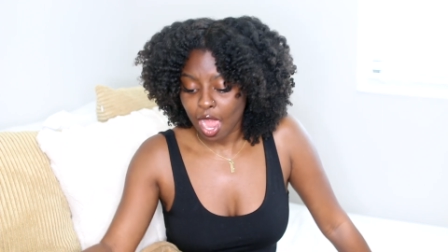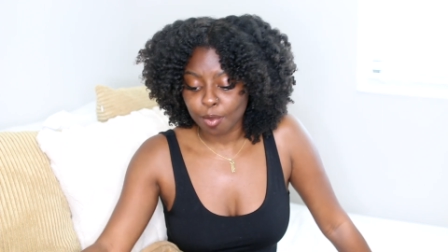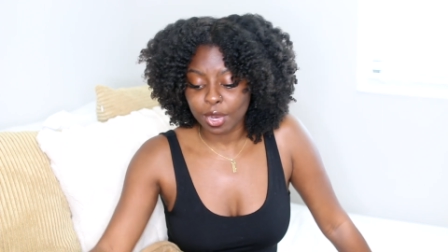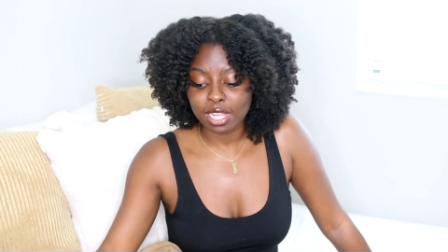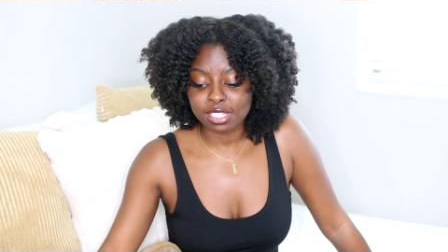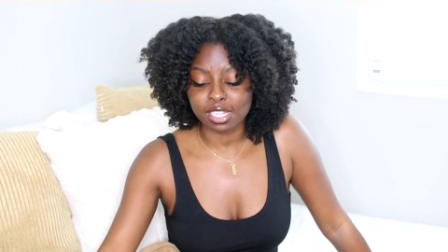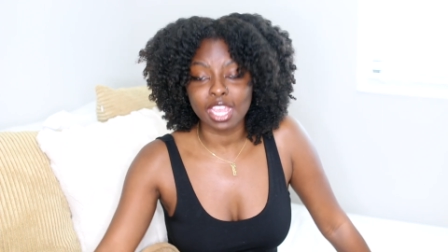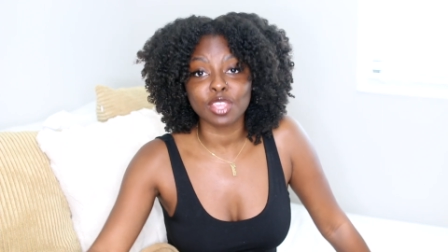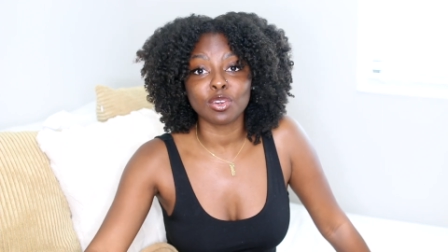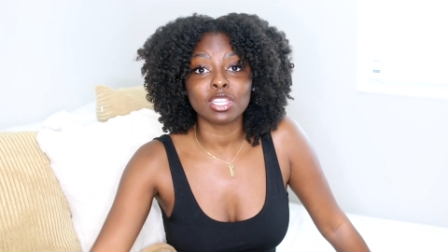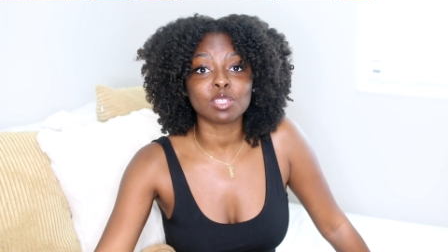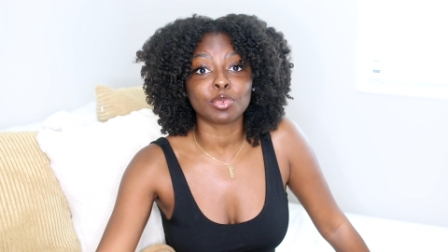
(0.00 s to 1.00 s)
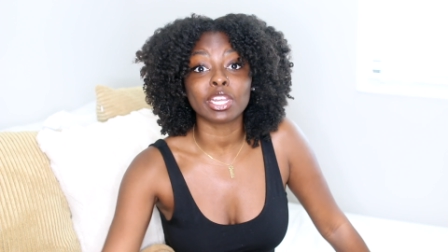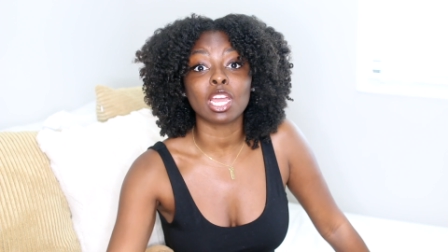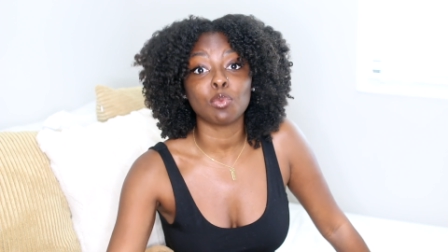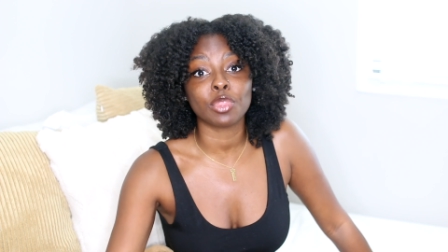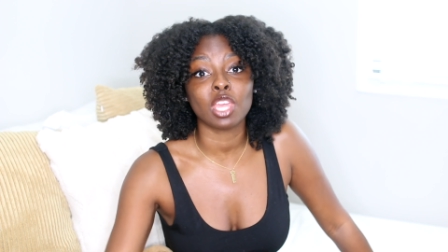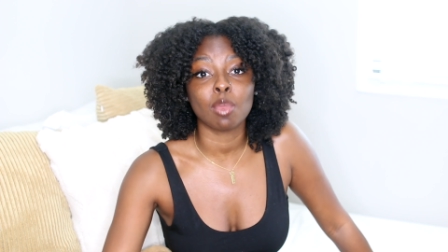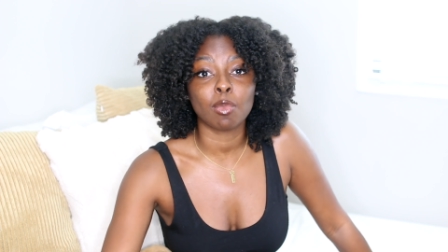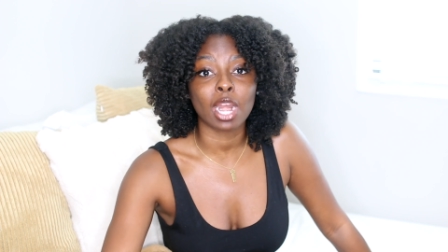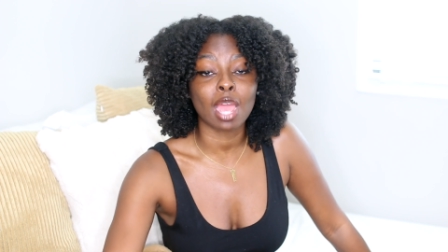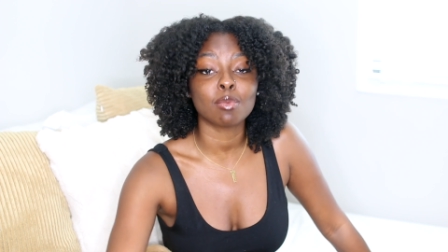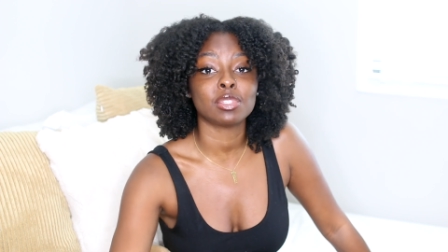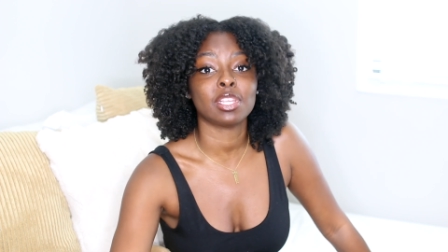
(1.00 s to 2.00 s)
I'm not saying you need to break up with him,
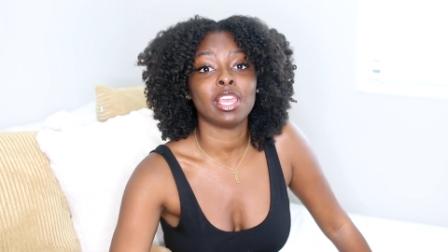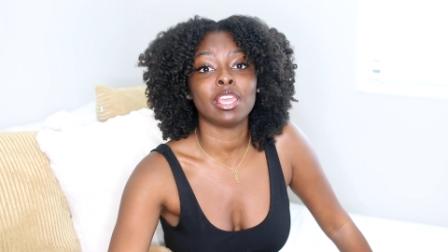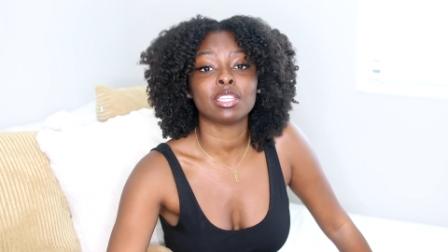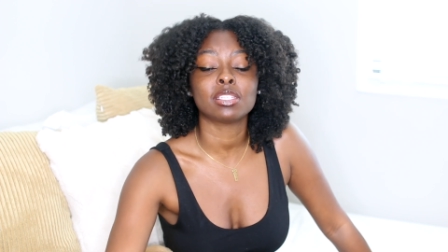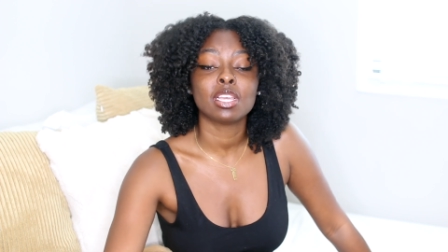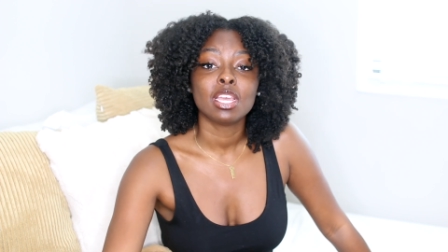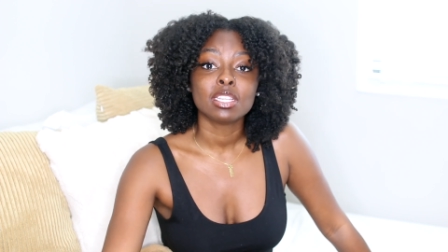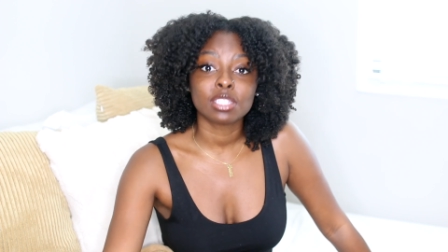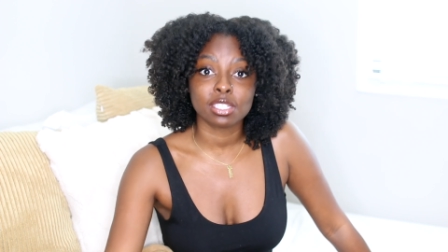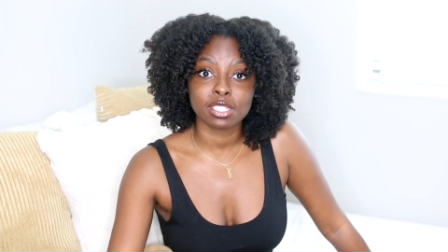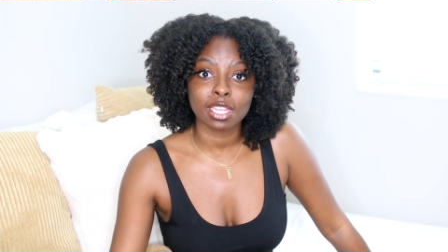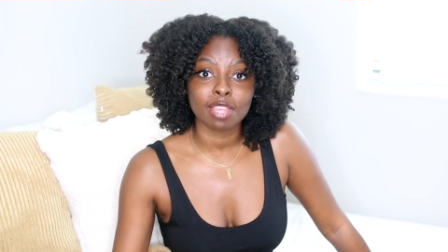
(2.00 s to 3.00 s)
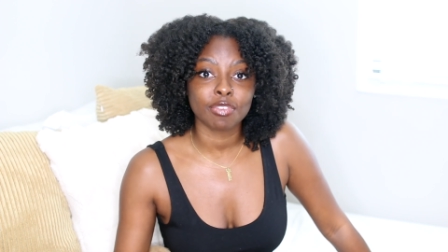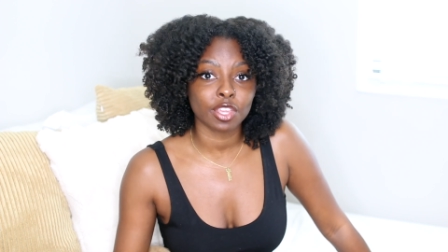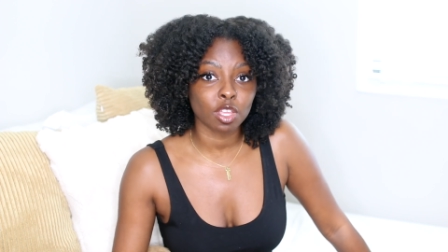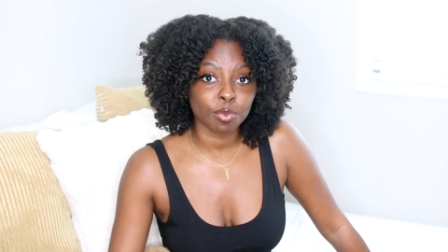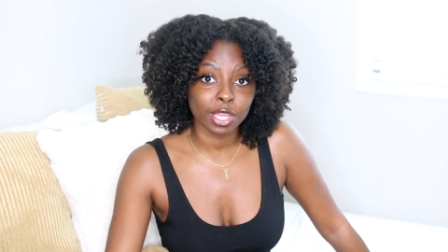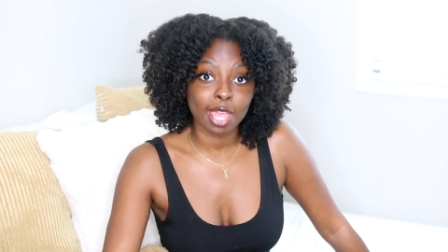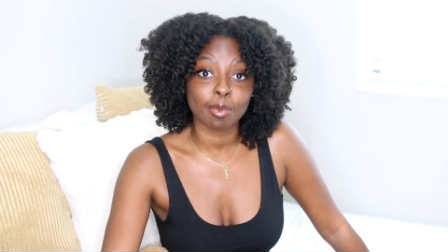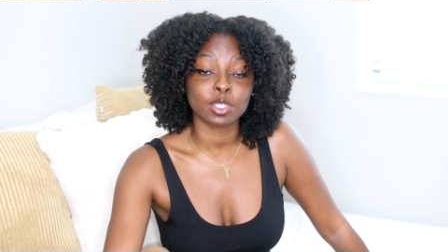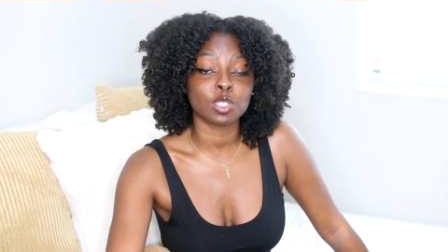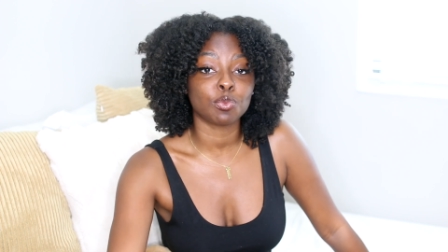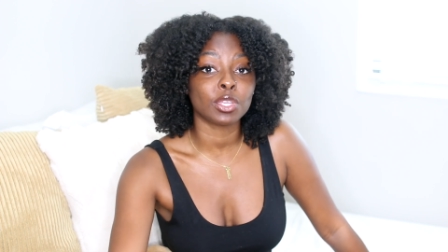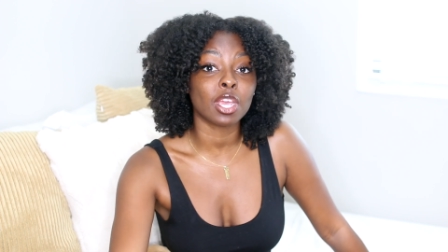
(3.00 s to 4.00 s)
but I'm saying to see if he'll be
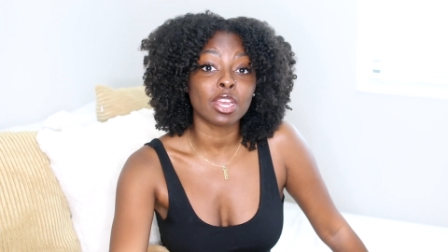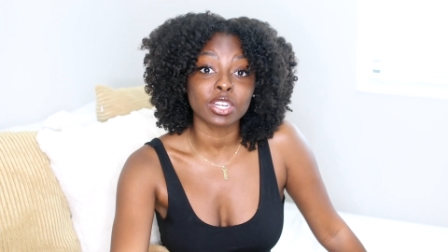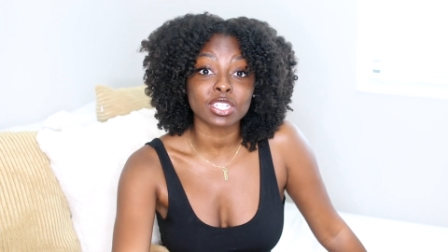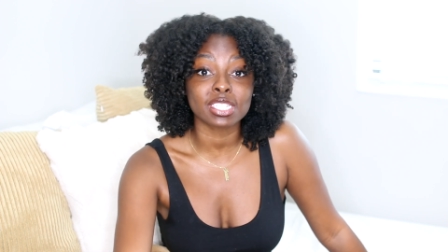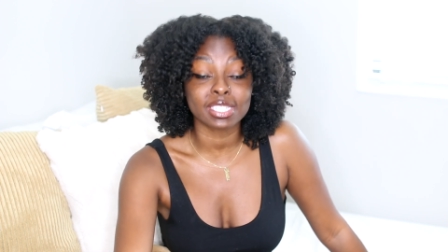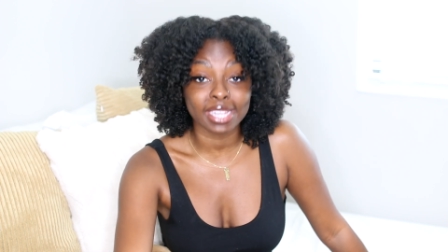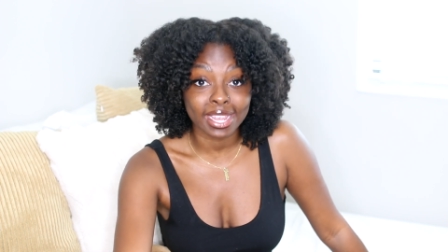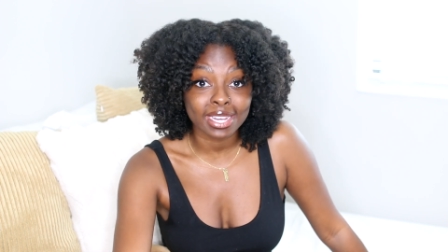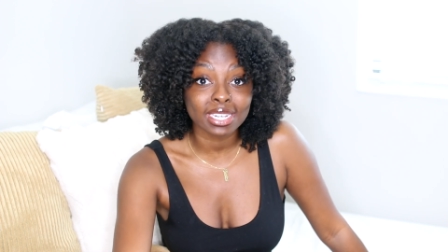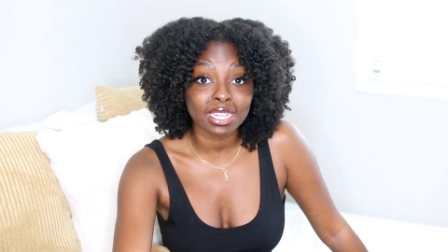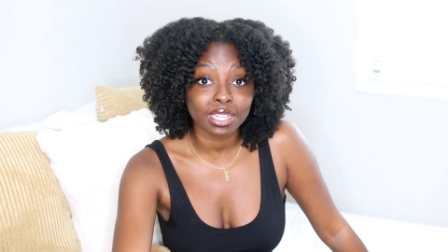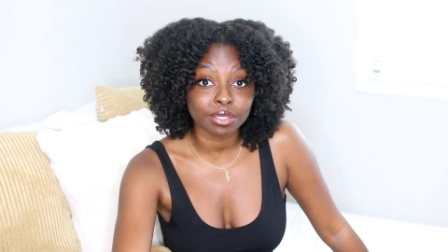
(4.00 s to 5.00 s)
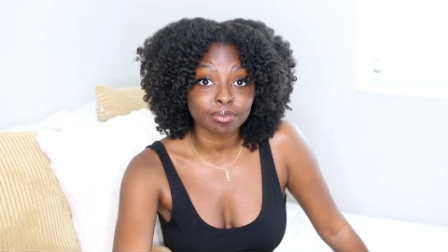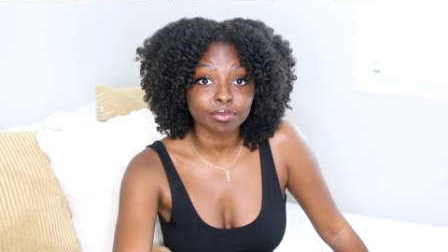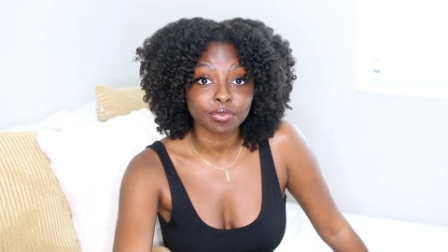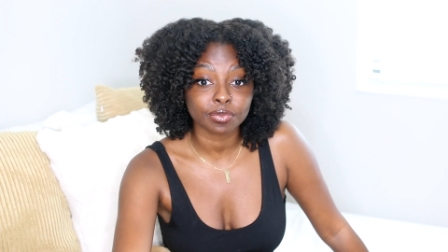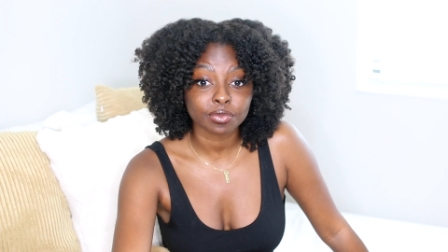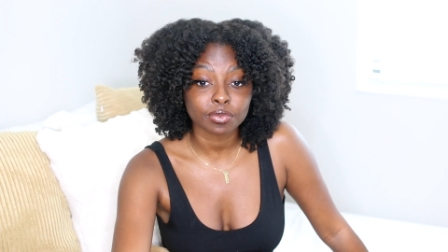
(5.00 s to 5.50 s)
able to be understanding